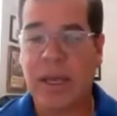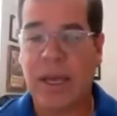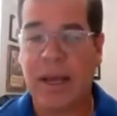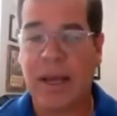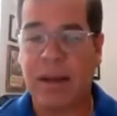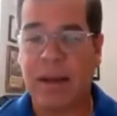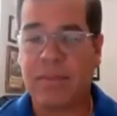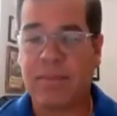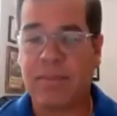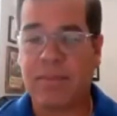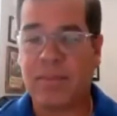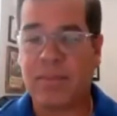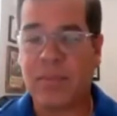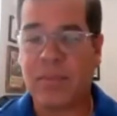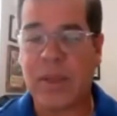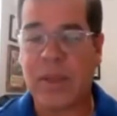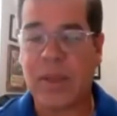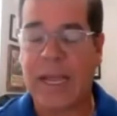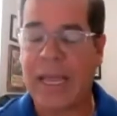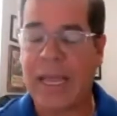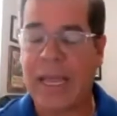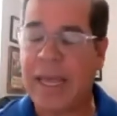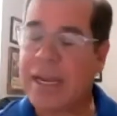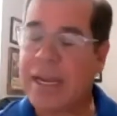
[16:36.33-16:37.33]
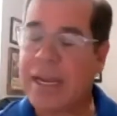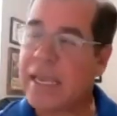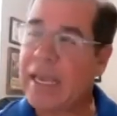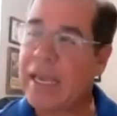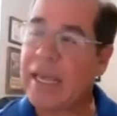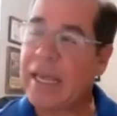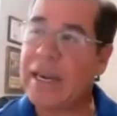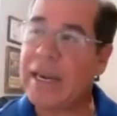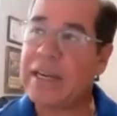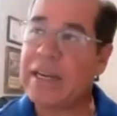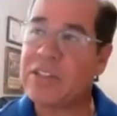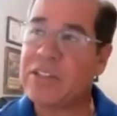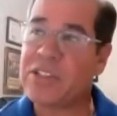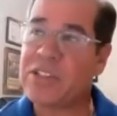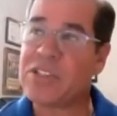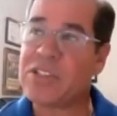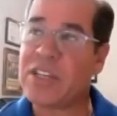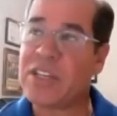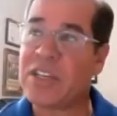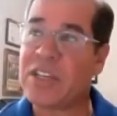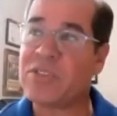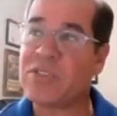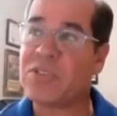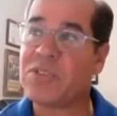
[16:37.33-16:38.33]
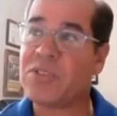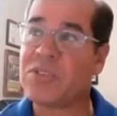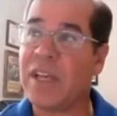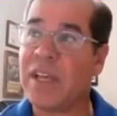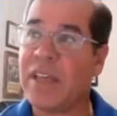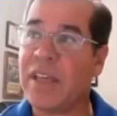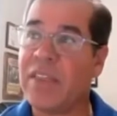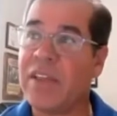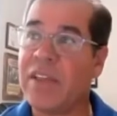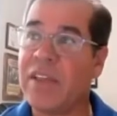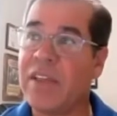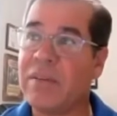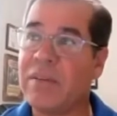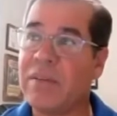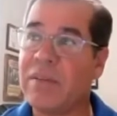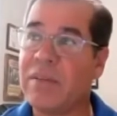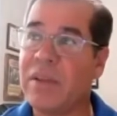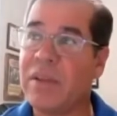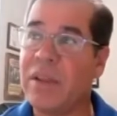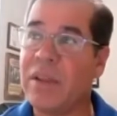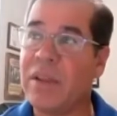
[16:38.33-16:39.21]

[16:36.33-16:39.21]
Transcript: I had a candidate just yesterday that,